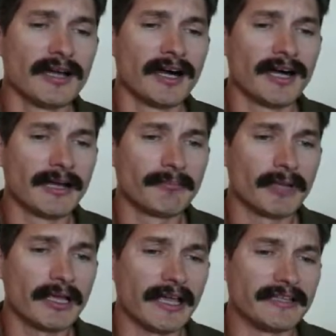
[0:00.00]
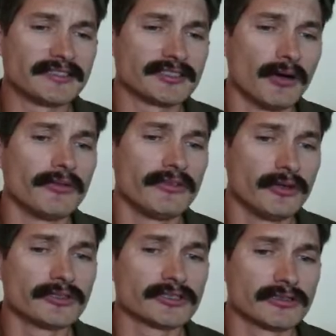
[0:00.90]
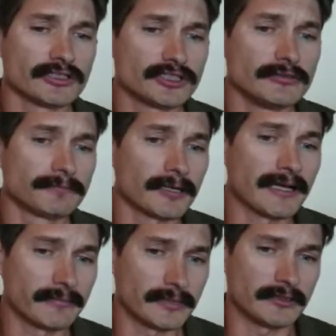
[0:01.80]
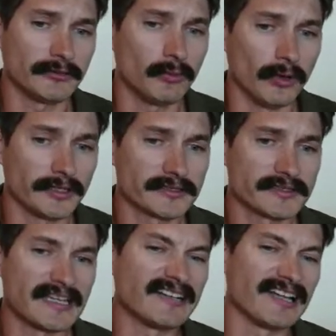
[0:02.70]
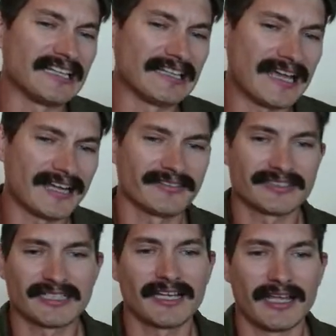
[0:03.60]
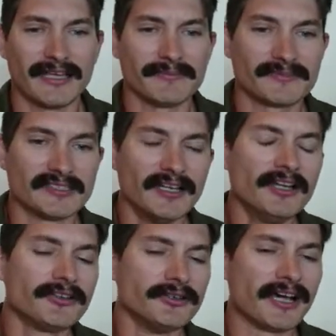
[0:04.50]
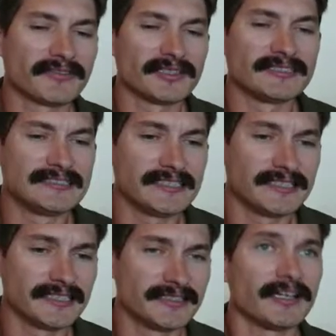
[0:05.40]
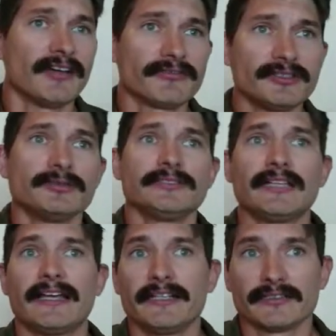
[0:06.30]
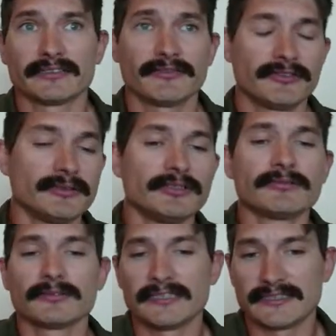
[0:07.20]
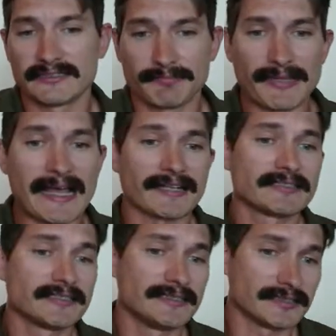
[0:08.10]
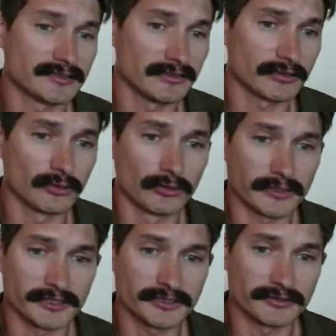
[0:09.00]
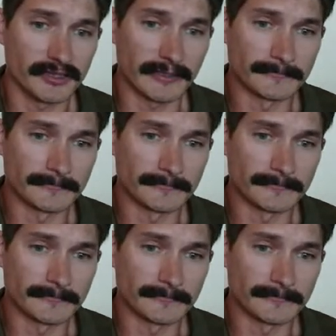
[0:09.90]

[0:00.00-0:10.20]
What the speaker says: And so those are the two primary ones. And a lot of times you have to dig a few layers, a few degrees back to get to the core issue.